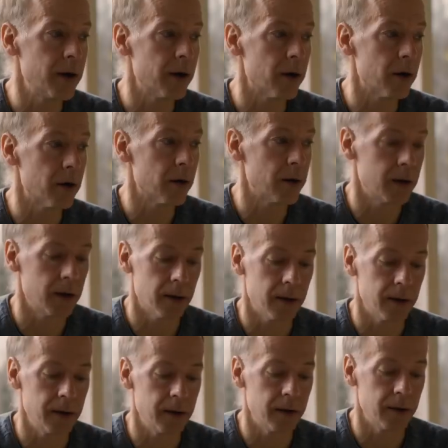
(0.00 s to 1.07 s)
they are
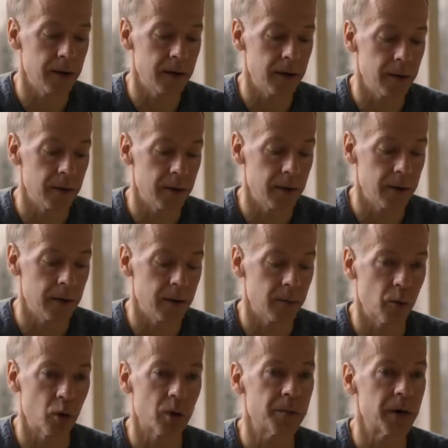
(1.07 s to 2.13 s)
in a
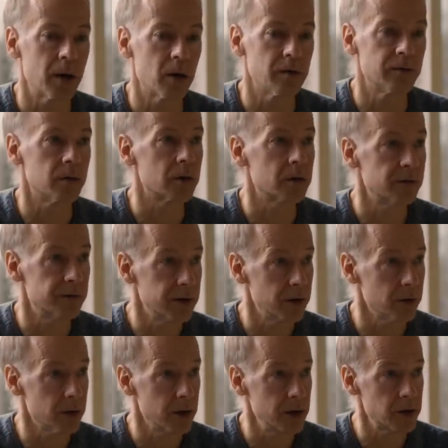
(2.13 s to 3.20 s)
more powerful
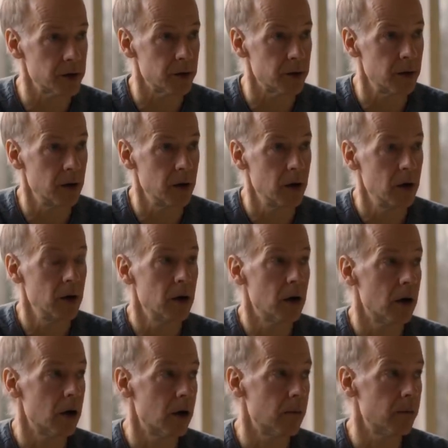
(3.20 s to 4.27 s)
configuration,
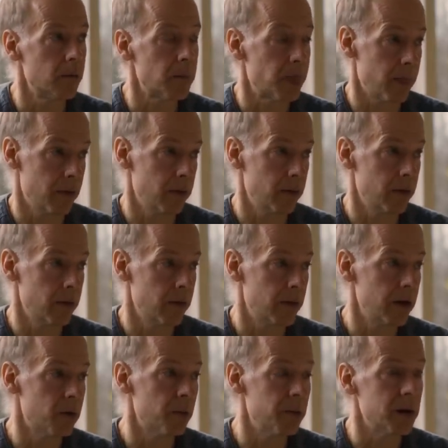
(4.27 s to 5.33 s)

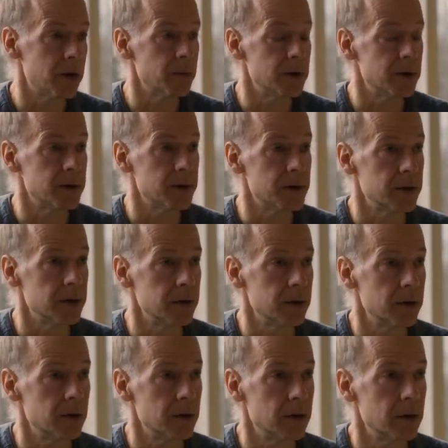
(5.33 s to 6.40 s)
they will make me dizzy.
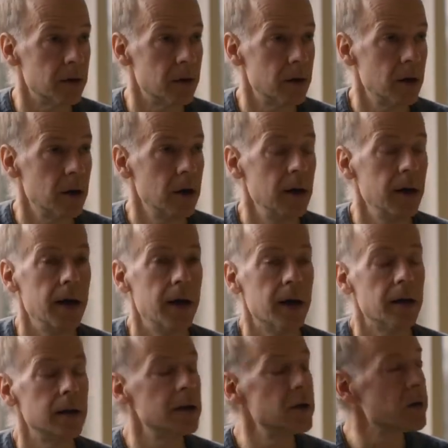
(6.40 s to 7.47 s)

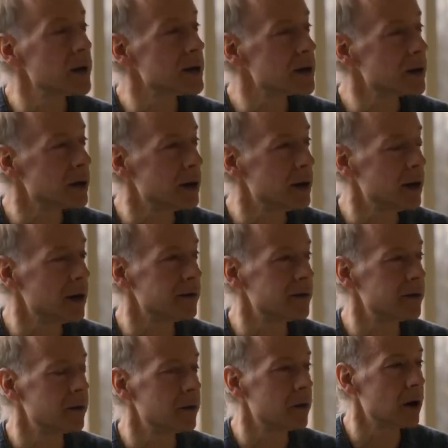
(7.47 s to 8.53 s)
And interestingly
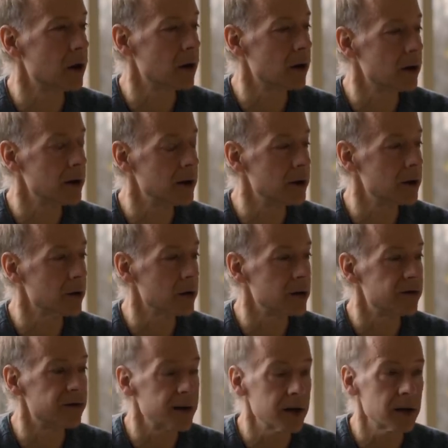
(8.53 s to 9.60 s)
enough, in their
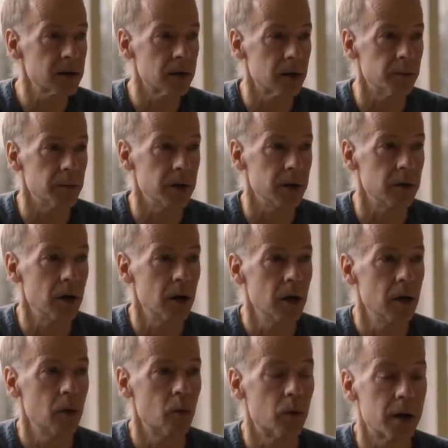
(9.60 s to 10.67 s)
effect on me,
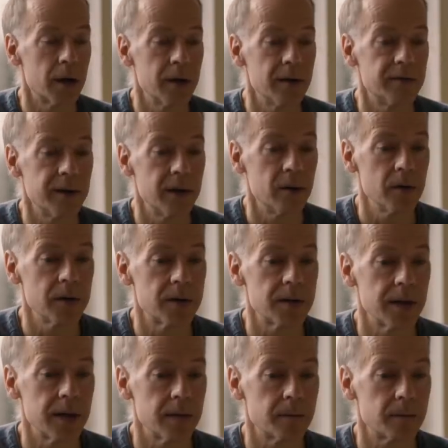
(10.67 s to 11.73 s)
what I have found is
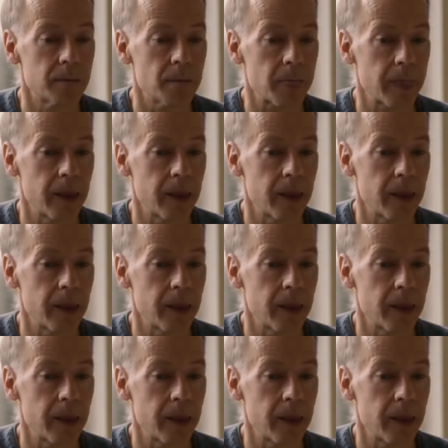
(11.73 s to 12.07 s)
that